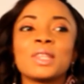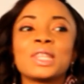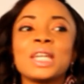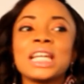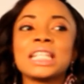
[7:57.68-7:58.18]

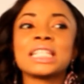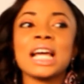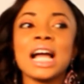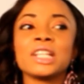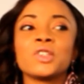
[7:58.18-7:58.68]
the thing is,
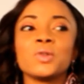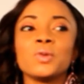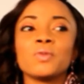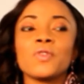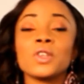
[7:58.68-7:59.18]
I
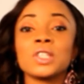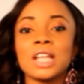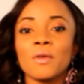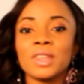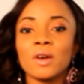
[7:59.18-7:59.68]
do, first to
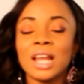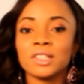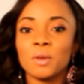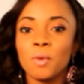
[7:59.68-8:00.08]
start with, I would like to